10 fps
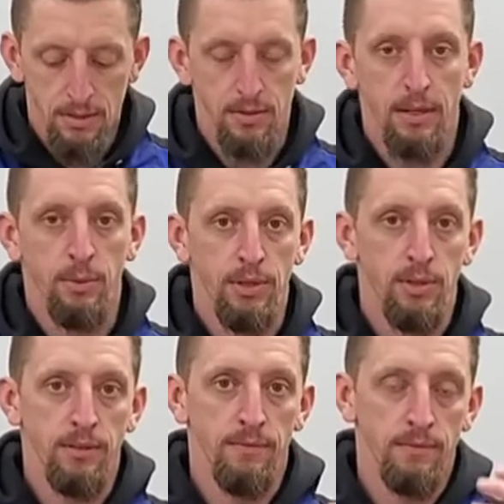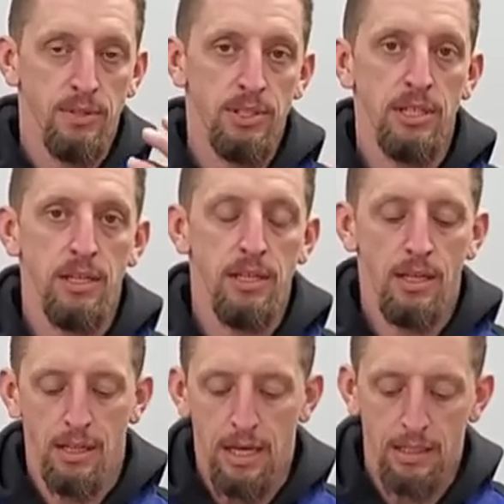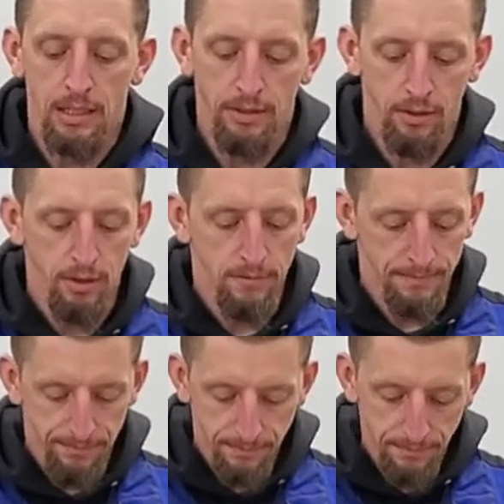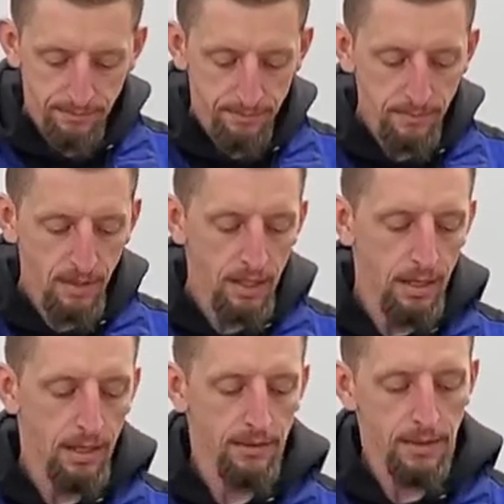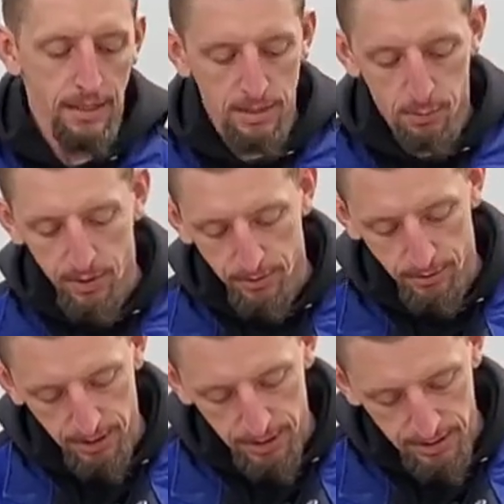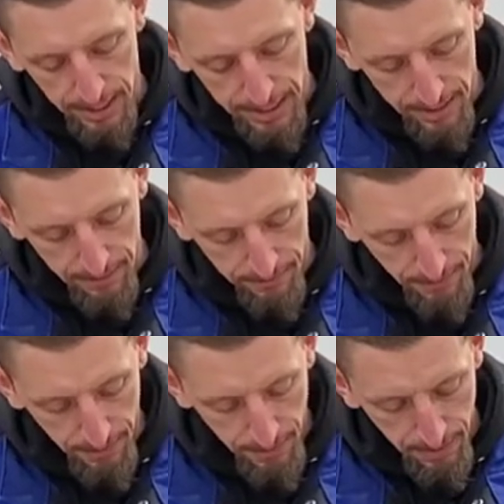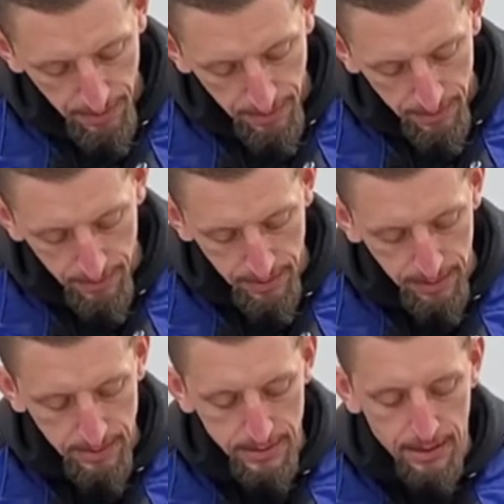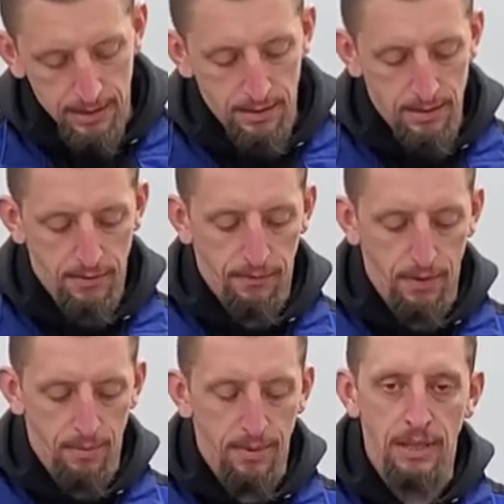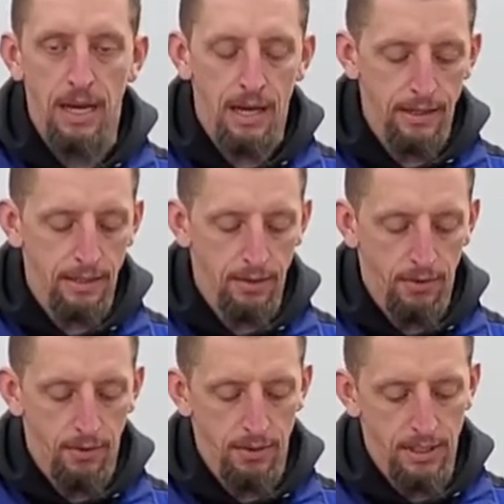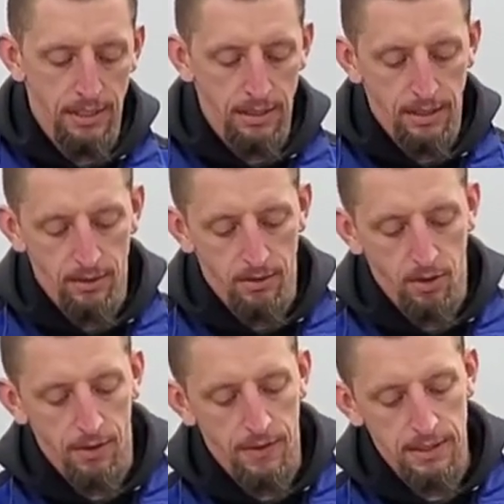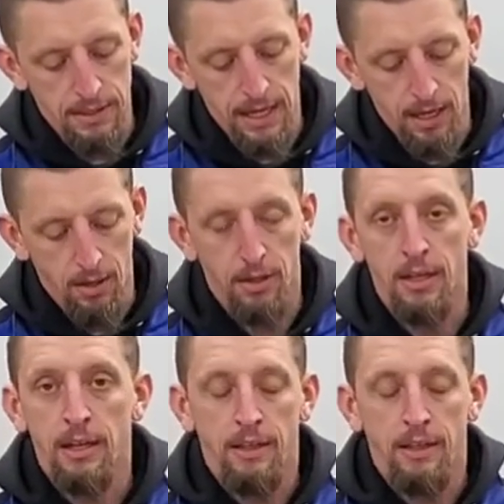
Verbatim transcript: So that way you can see a lot clearer. Uh, the Yeswelder does have the settings from 9 to 13 here on this dial.